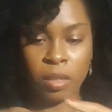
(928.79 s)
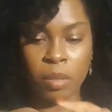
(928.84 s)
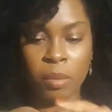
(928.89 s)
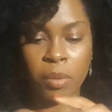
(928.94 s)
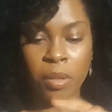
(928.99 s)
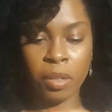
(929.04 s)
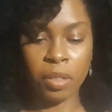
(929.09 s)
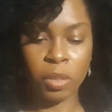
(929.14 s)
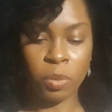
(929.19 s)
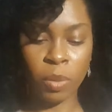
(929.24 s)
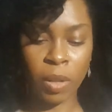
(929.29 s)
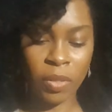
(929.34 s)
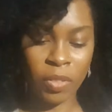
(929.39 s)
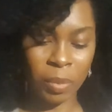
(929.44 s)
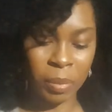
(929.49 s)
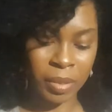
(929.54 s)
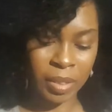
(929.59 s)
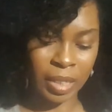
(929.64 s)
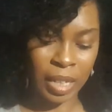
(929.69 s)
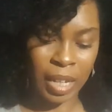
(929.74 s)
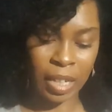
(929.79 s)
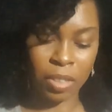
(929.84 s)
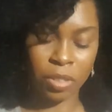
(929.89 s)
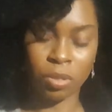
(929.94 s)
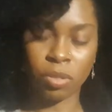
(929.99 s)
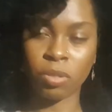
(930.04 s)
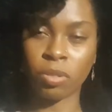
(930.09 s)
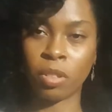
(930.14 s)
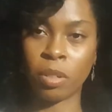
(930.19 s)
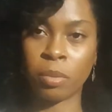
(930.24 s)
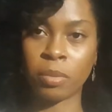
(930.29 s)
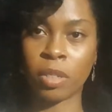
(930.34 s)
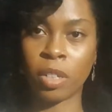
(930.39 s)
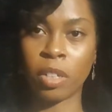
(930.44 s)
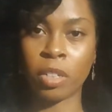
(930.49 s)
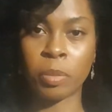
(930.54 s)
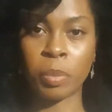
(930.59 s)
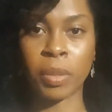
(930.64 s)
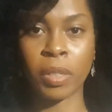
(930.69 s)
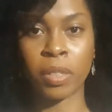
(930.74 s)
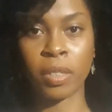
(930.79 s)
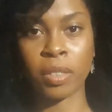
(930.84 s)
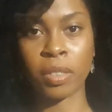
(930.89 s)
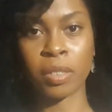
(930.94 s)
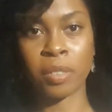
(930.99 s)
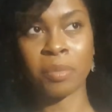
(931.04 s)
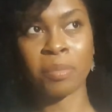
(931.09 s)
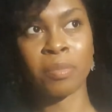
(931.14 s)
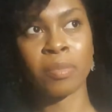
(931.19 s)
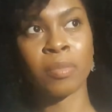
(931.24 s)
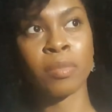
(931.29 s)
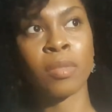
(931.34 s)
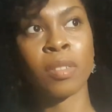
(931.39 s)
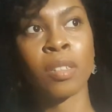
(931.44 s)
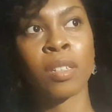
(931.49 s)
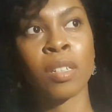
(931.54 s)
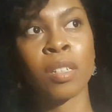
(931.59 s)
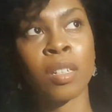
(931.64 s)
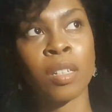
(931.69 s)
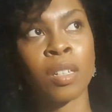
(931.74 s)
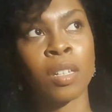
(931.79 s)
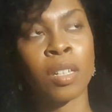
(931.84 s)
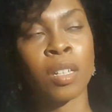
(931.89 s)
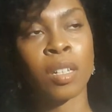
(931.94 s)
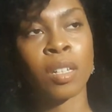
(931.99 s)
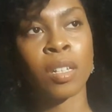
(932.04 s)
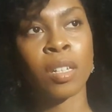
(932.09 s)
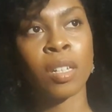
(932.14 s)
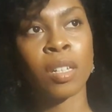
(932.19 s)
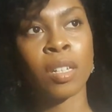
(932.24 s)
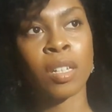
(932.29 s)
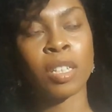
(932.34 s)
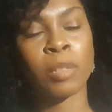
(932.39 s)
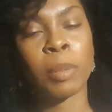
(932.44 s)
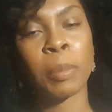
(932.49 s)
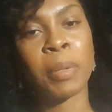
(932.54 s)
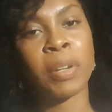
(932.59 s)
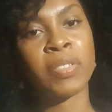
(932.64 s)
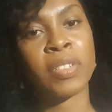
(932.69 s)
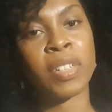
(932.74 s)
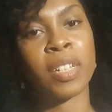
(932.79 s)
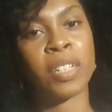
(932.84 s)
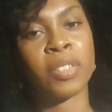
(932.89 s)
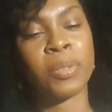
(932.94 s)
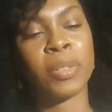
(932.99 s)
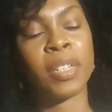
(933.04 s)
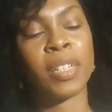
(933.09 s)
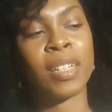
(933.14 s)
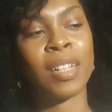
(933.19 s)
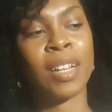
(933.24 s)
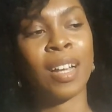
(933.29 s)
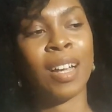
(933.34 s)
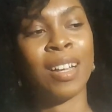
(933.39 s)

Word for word: I'm going to wear them as actual crop tops because it's all better next week.